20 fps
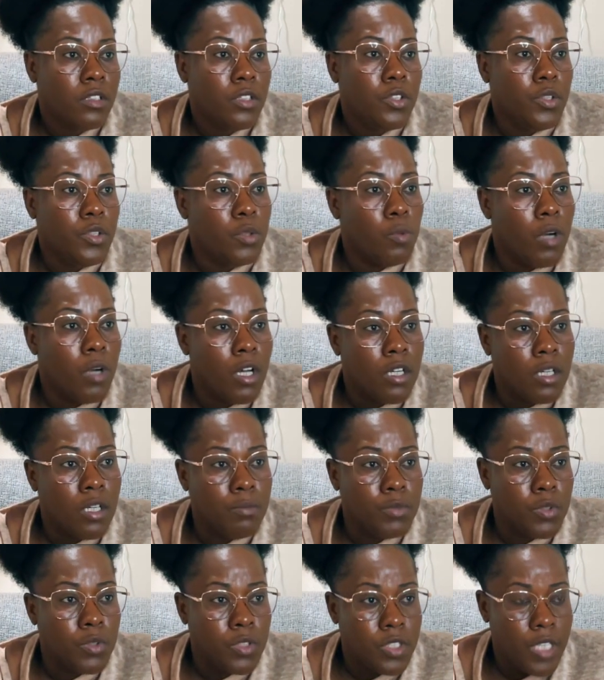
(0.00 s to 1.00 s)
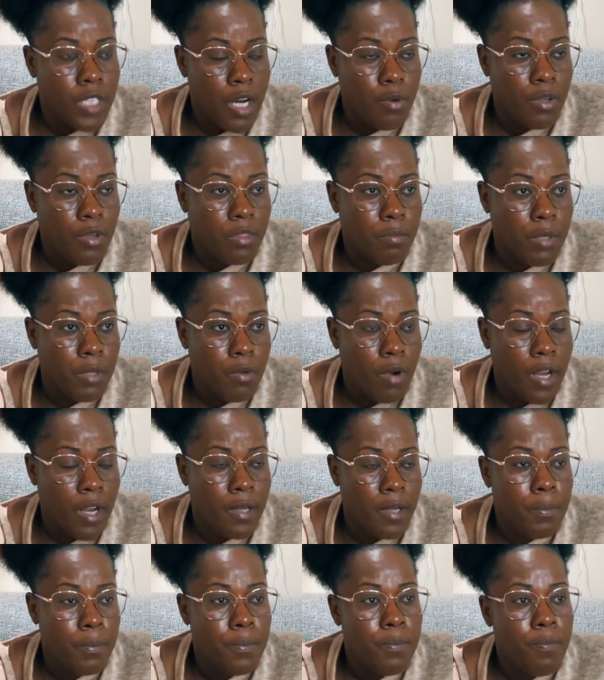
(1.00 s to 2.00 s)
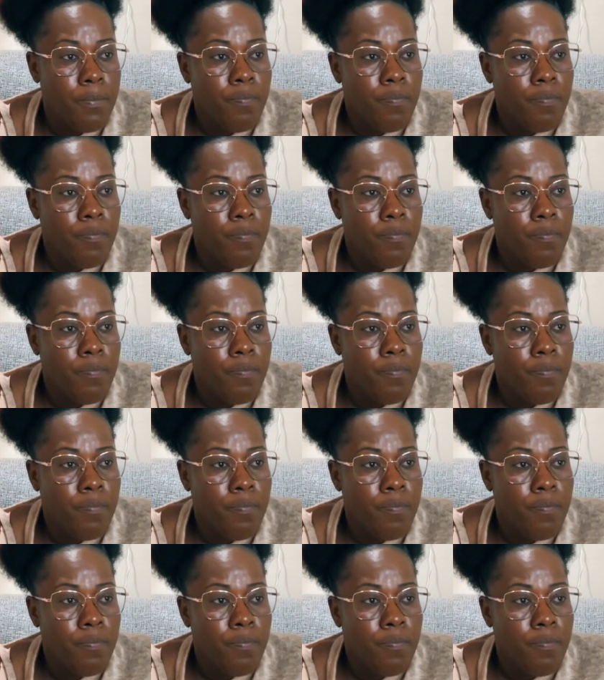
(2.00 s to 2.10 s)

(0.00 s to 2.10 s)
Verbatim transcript: you're welcome to share with me, right?